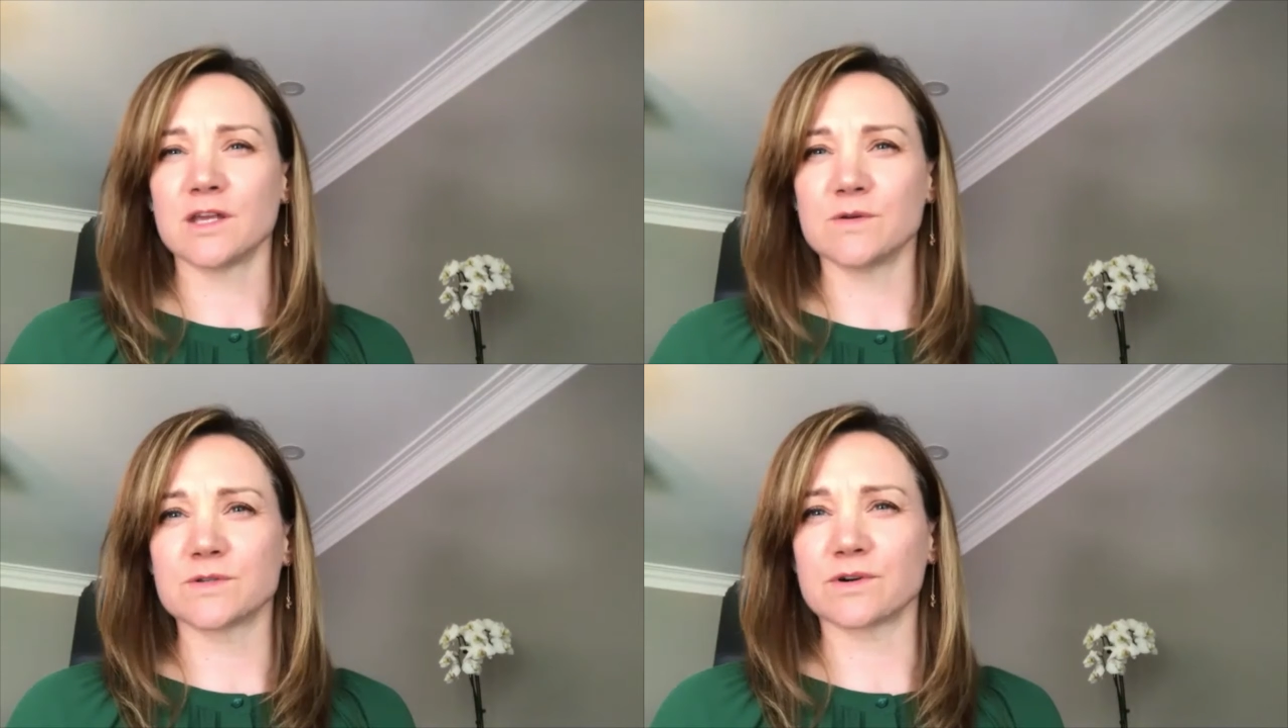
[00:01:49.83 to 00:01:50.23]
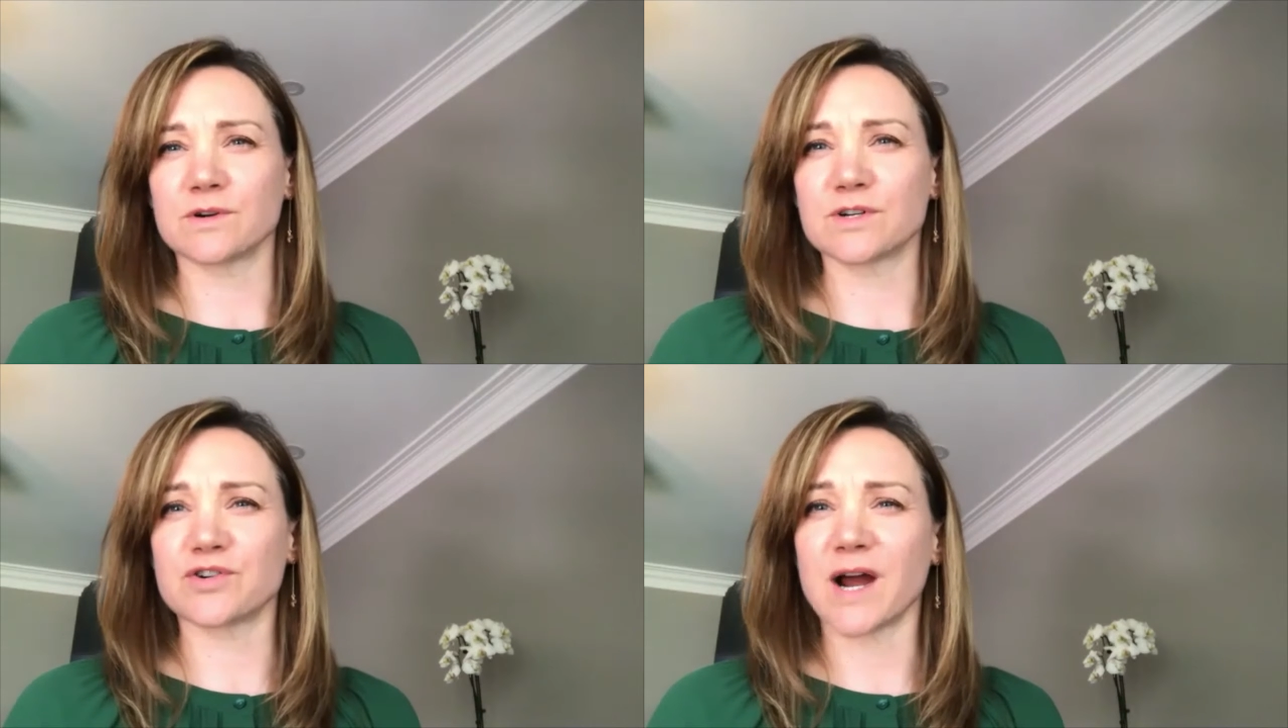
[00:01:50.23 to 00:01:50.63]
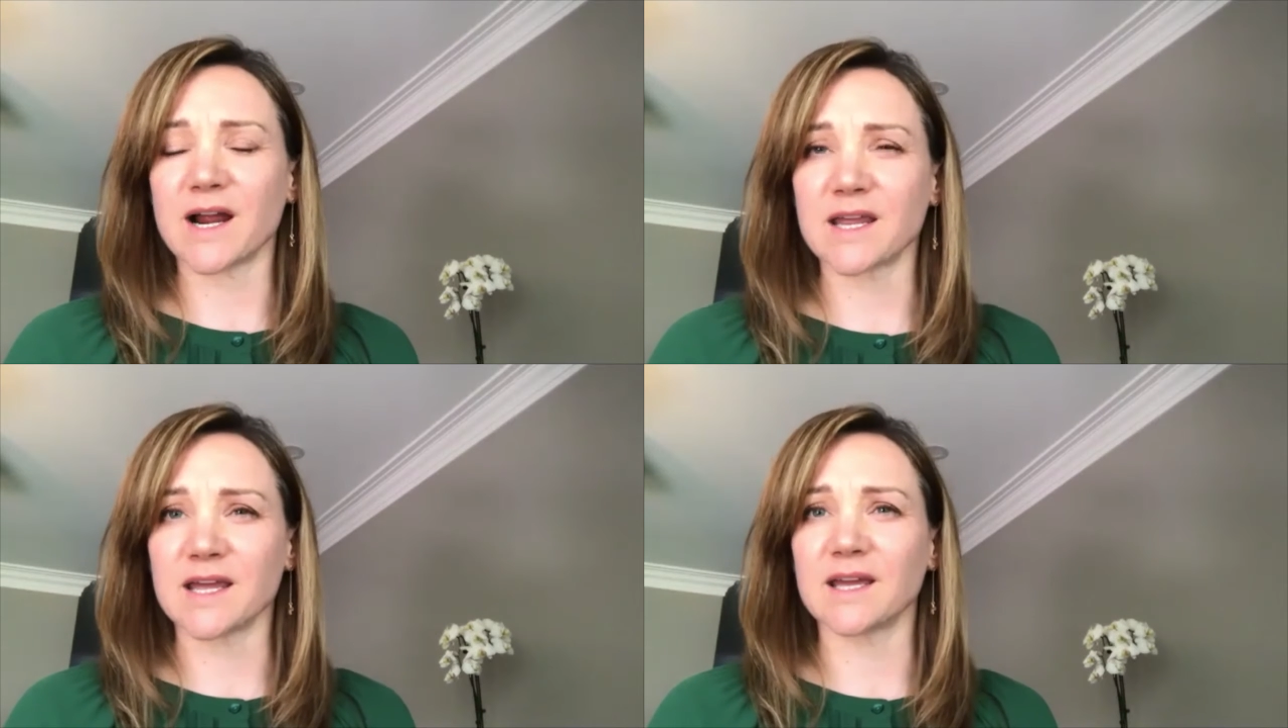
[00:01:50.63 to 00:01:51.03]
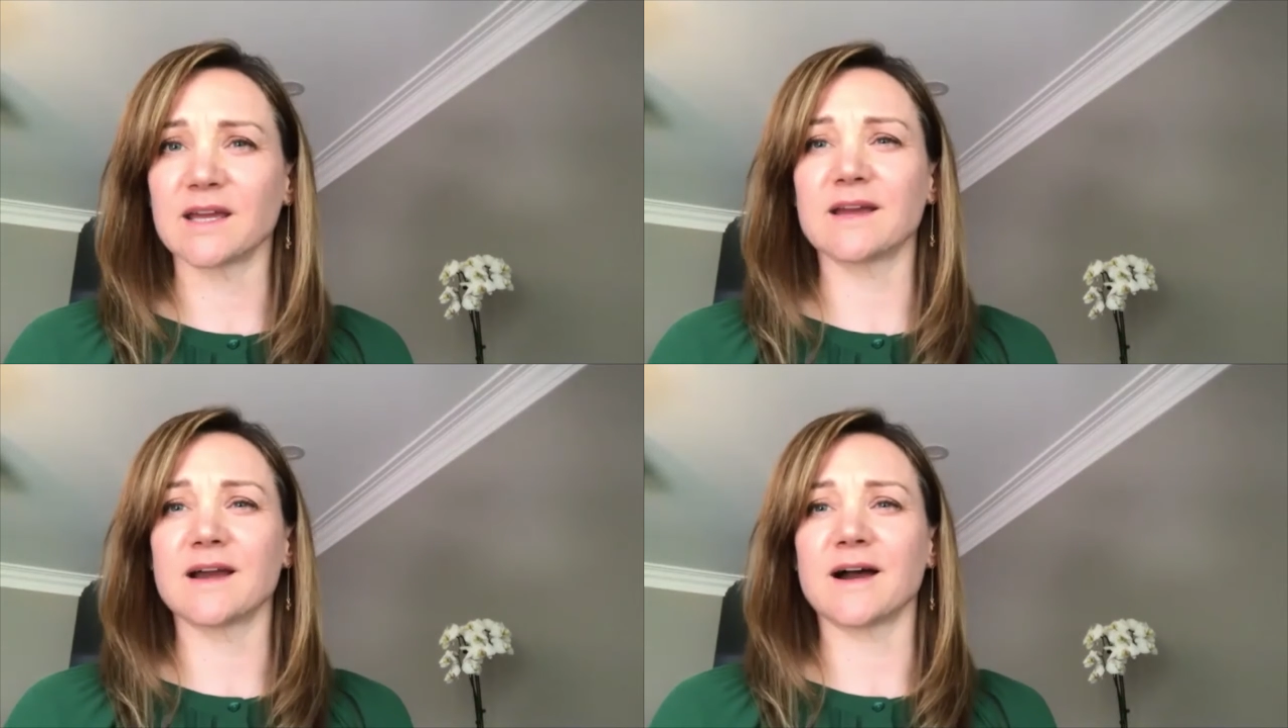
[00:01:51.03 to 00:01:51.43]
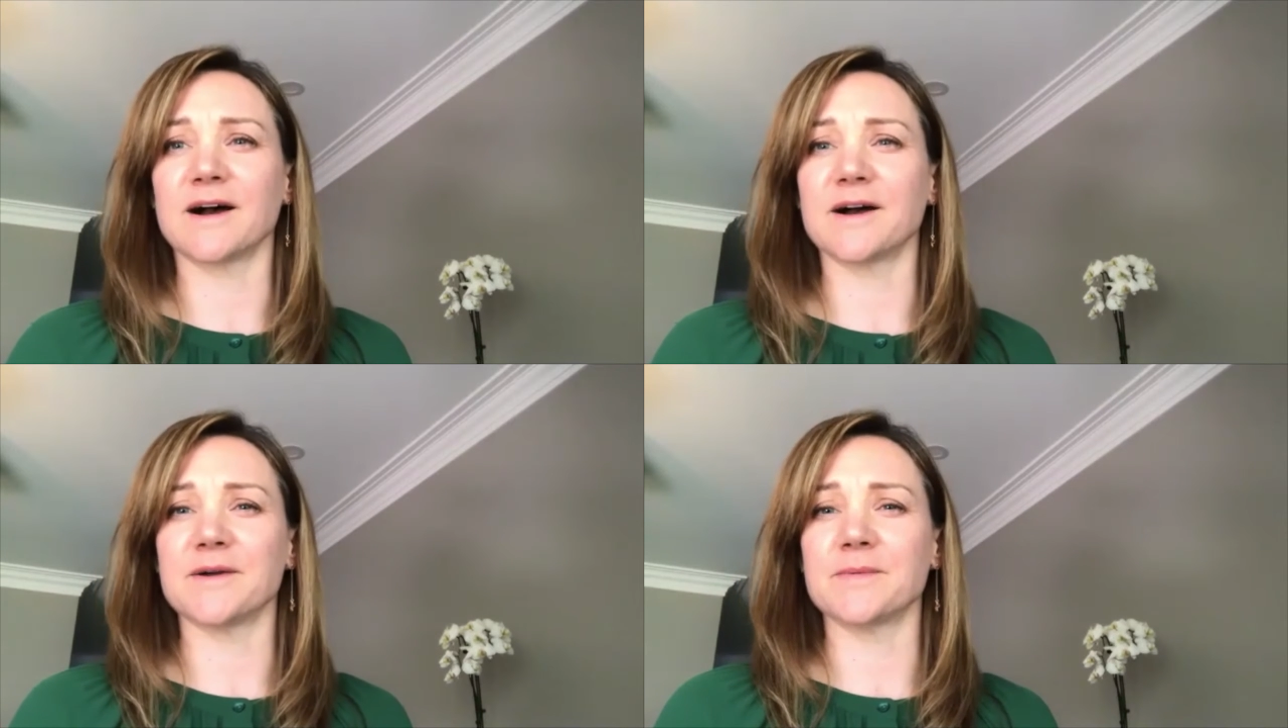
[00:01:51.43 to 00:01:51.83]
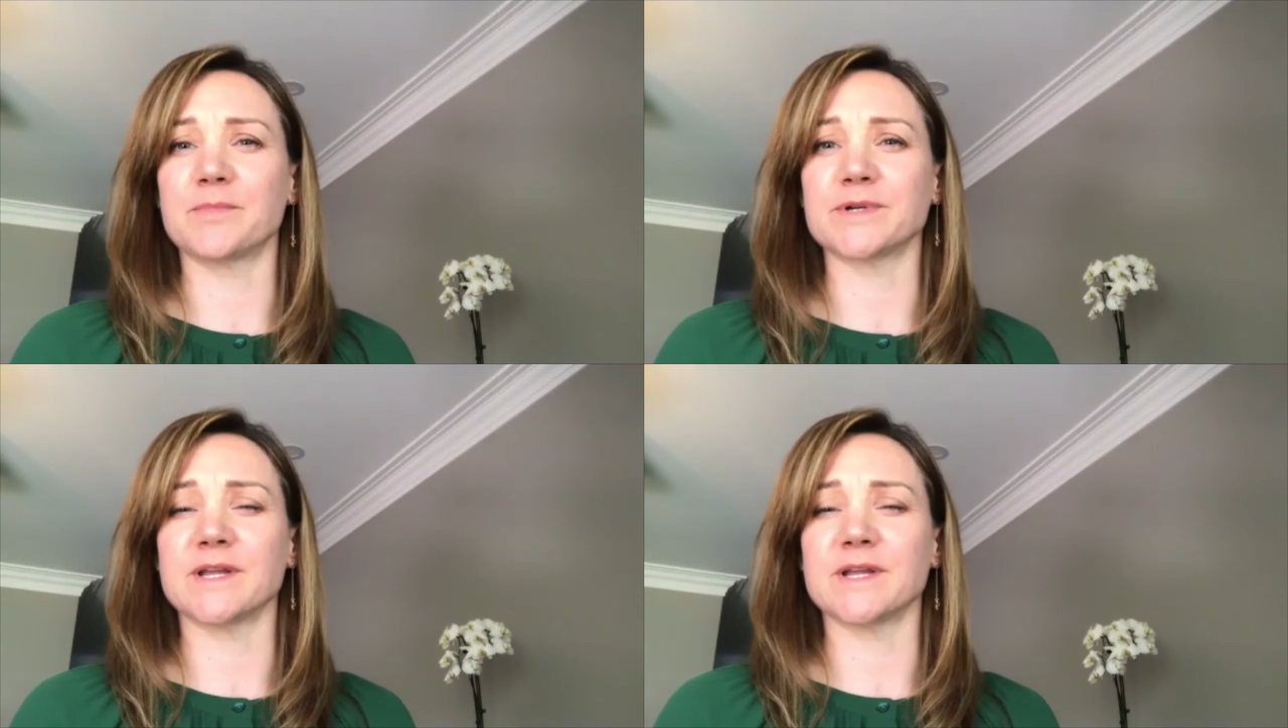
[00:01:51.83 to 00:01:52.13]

user tracking uh,